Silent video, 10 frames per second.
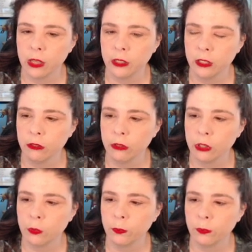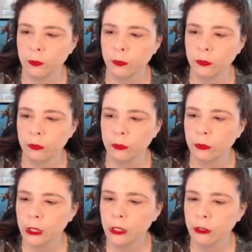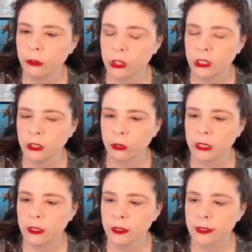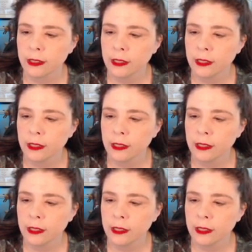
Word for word: a huge, huge increase.